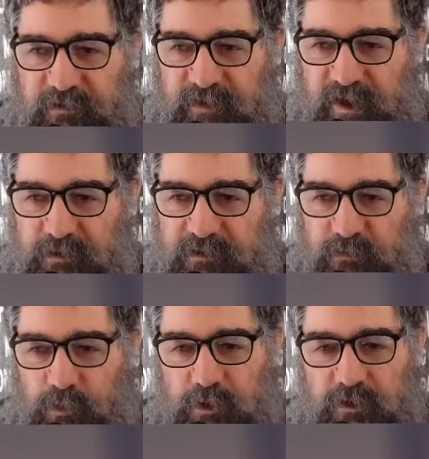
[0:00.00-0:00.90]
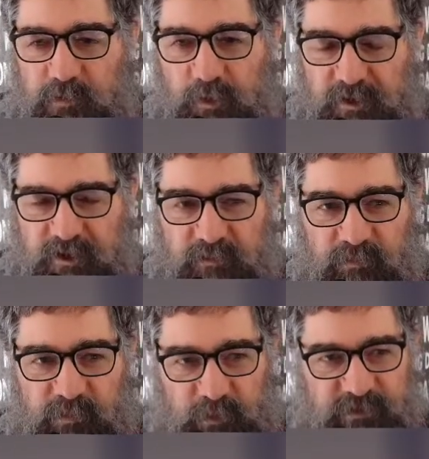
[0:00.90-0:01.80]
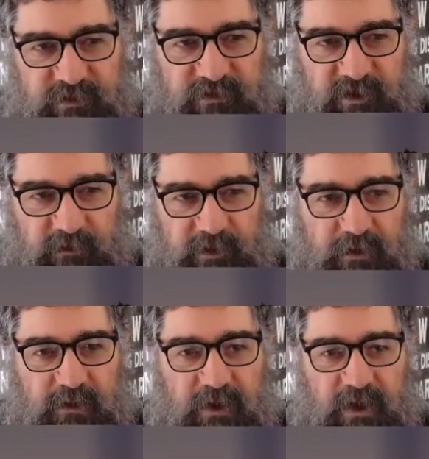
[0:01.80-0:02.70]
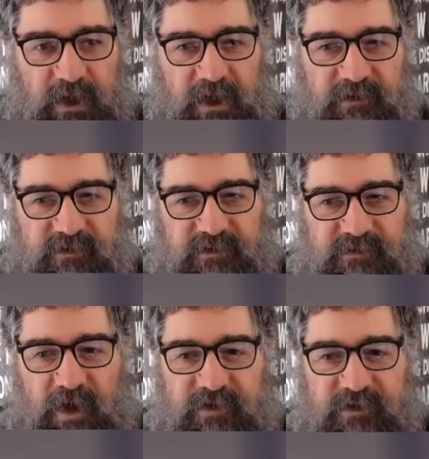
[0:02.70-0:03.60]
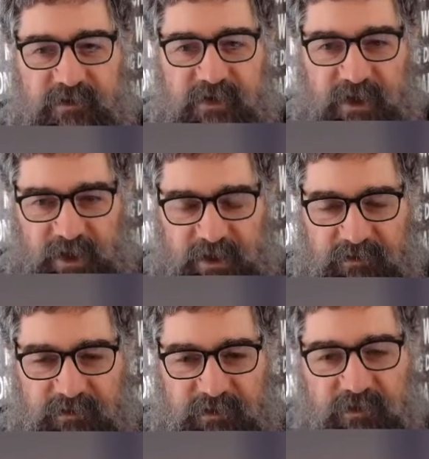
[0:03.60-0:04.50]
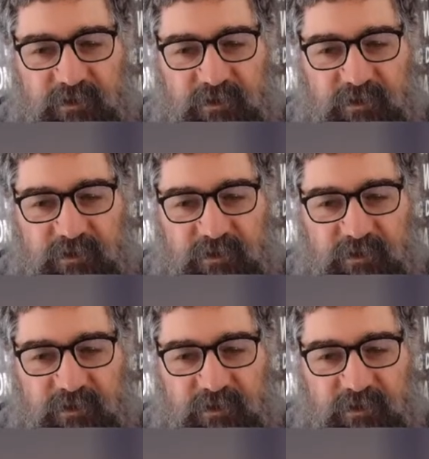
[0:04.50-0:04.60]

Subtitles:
So the hours of work you put in to build your scenario, it starts at the end,